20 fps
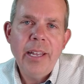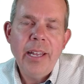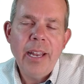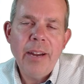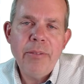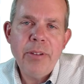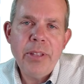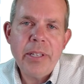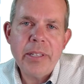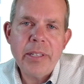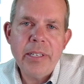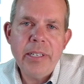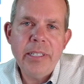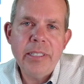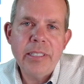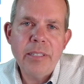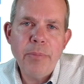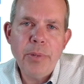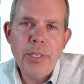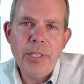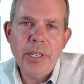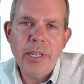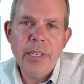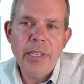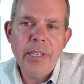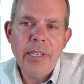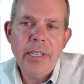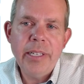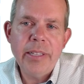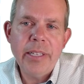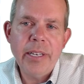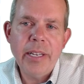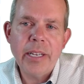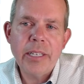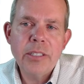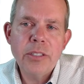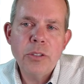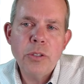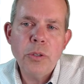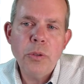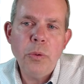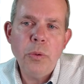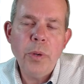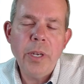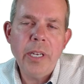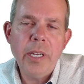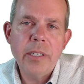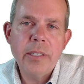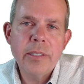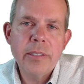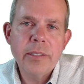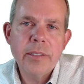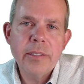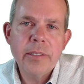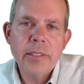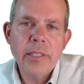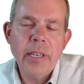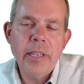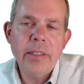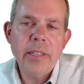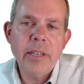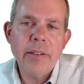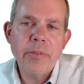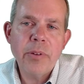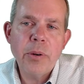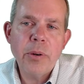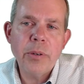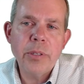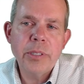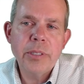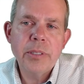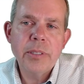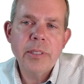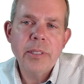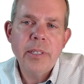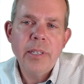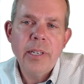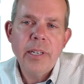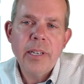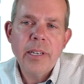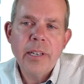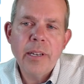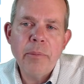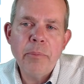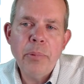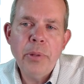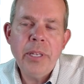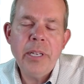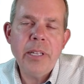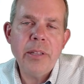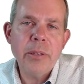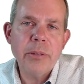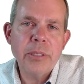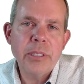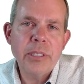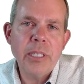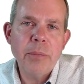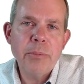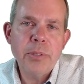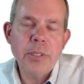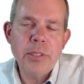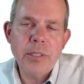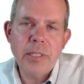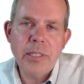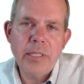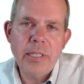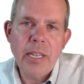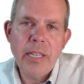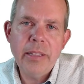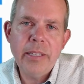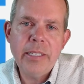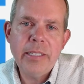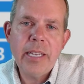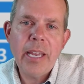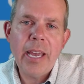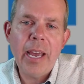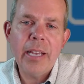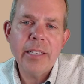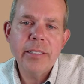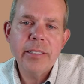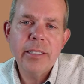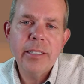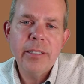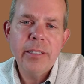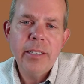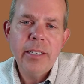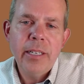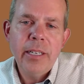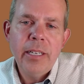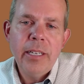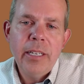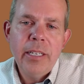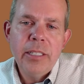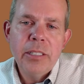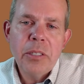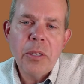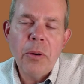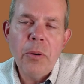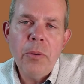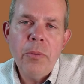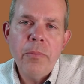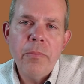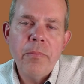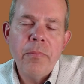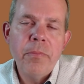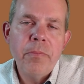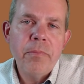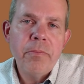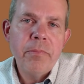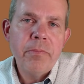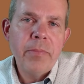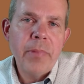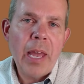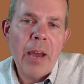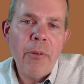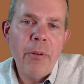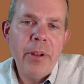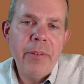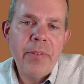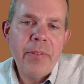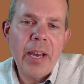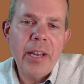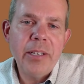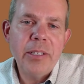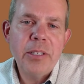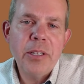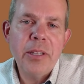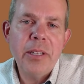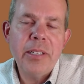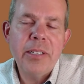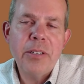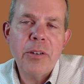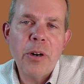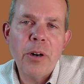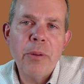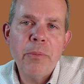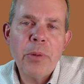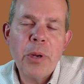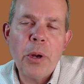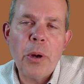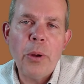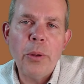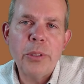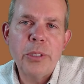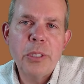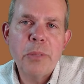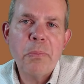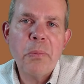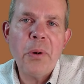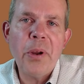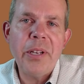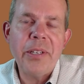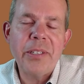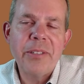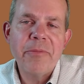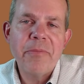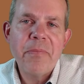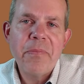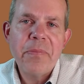everything that needs to be done in the next 2 weeks. And then of course completing those steps is a daily task. So now we've gotten to the term called sprint.